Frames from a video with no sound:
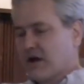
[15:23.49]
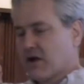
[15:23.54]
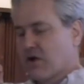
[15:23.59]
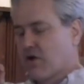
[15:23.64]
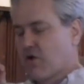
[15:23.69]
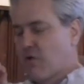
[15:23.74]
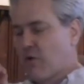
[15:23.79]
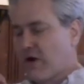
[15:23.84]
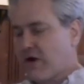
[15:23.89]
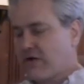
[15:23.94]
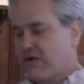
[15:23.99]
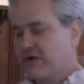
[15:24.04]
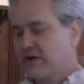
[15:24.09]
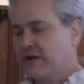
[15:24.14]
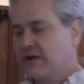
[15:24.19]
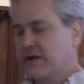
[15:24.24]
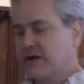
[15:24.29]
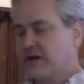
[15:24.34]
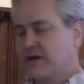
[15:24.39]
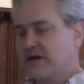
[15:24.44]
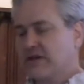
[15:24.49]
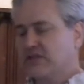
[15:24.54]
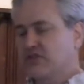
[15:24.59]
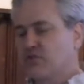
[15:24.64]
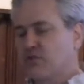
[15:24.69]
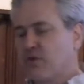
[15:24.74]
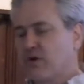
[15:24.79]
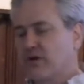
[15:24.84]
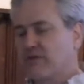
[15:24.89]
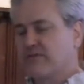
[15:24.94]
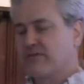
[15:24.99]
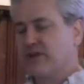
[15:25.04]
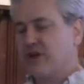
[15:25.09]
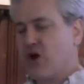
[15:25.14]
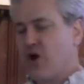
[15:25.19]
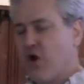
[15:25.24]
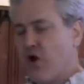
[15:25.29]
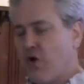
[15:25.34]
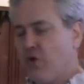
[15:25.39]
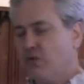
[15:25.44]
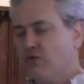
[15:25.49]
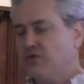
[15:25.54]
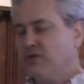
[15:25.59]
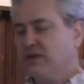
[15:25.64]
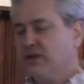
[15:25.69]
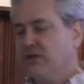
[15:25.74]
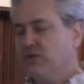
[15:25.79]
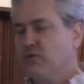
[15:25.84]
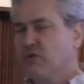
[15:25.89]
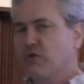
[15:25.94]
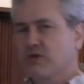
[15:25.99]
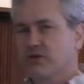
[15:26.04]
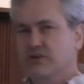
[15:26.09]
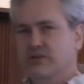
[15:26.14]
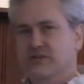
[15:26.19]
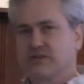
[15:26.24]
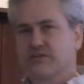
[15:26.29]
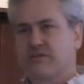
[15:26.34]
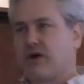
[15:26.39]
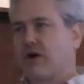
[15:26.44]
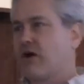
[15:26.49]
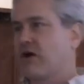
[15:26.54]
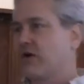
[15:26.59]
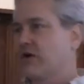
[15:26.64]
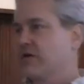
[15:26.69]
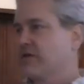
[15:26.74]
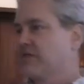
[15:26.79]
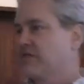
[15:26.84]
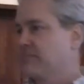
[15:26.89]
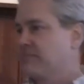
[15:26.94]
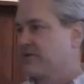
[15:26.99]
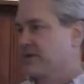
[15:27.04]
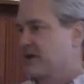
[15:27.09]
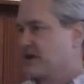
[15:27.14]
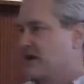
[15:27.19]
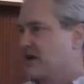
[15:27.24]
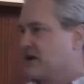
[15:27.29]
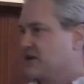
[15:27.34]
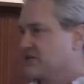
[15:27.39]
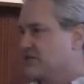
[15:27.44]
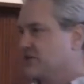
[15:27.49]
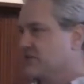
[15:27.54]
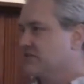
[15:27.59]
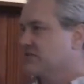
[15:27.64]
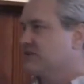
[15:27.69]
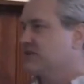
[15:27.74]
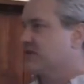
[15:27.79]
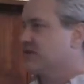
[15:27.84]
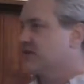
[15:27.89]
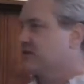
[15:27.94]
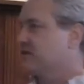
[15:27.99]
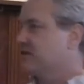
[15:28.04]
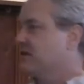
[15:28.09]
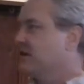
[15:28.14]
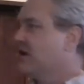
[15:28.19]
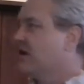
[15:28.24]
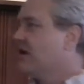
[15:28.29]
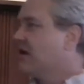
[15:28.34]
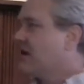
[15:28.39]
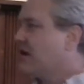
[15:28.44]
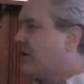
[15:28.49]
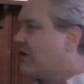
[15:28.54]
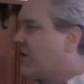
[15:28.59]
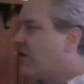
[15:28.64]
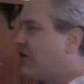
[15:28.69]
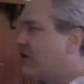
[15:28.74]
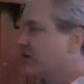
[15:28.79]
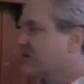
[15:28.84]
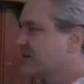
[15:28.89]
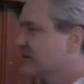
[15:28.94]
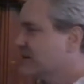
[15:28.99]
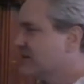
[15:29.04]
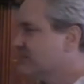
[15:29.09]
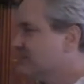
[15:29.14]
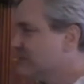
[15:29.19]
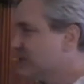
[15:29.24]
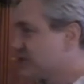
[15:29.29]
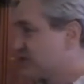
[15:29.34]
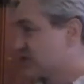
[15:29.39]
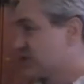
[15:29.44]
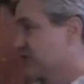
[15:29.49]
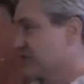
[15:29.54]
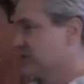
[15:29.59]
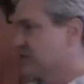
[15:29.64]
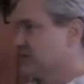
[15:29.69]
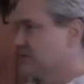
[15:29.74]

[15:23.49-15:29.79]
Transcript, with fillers: Guernica is one of the only works of art that Picasso did on commission.